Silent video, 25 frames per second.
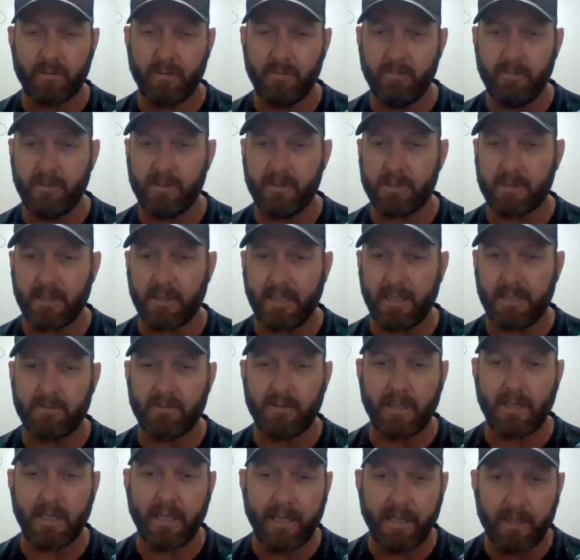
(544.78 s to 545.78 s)
almost that
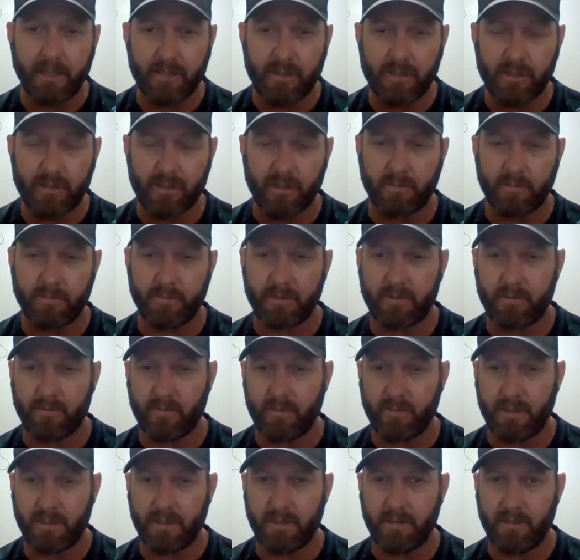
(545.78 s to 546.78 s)
relationship
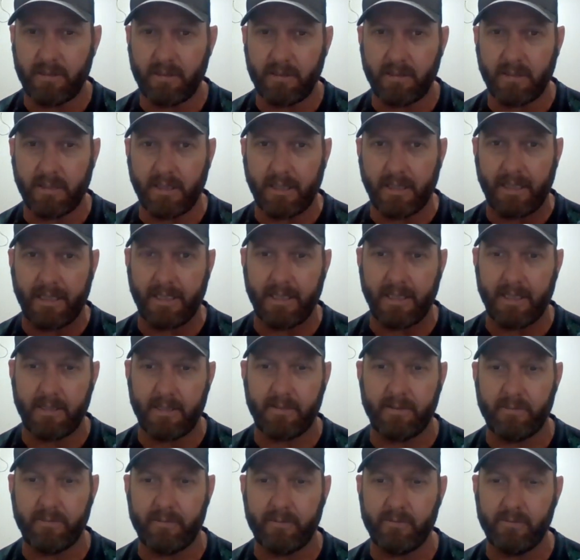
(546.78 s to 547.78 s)
between
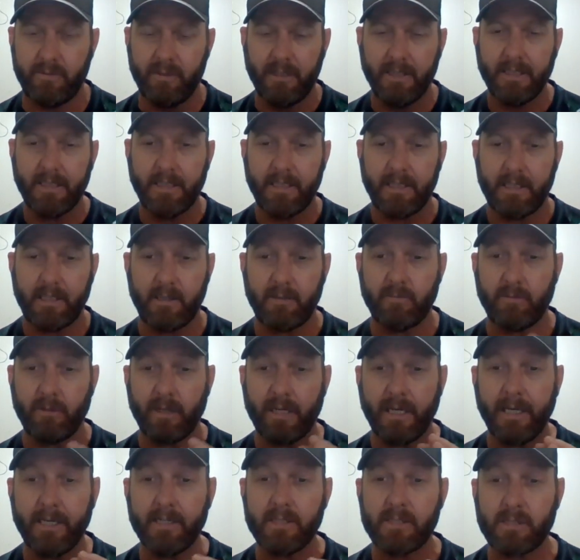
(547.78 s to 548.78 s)
how he
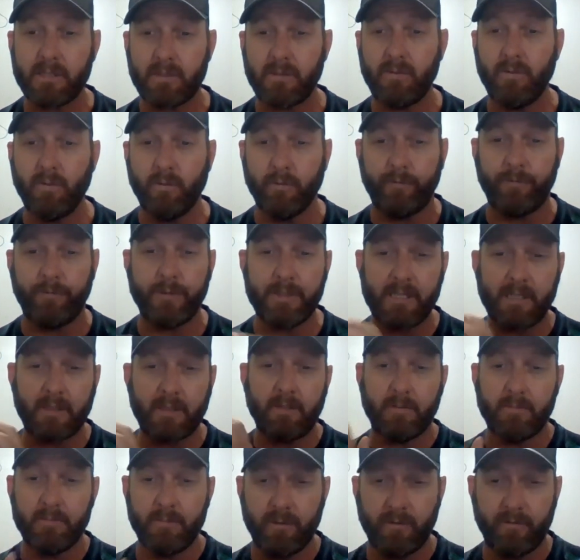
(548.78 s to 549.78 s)
relates to your
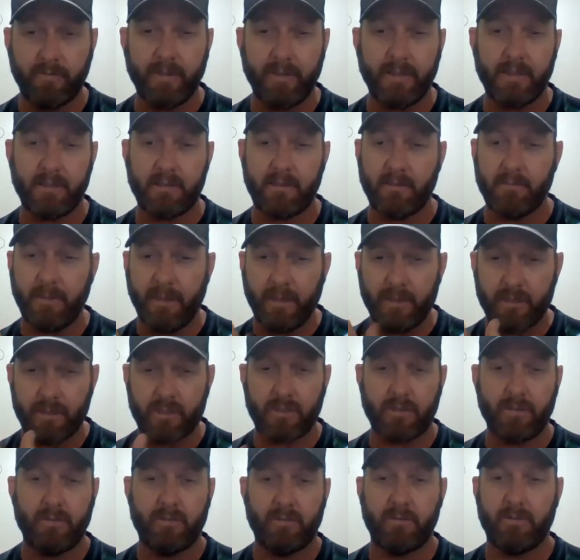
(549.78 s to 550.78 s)
physical movement,
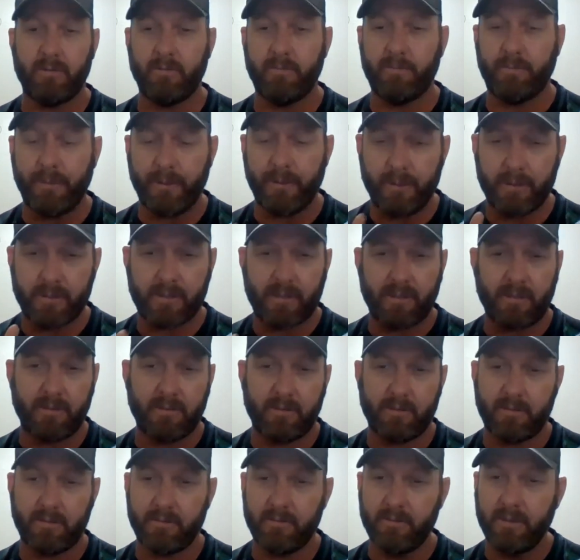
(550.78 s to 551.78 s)
emotional,
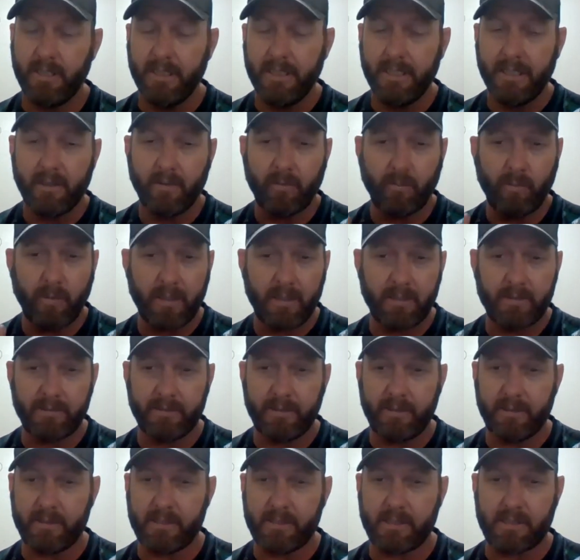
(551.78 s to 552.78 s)
personal
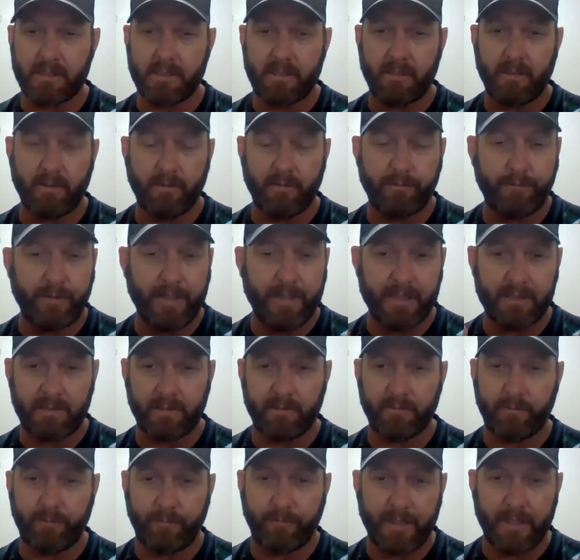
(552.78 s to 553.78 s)
wellness, fight
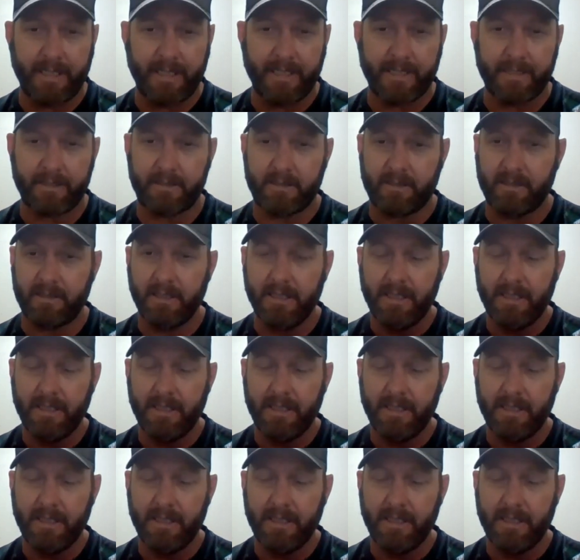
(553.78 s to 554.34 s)
and flight,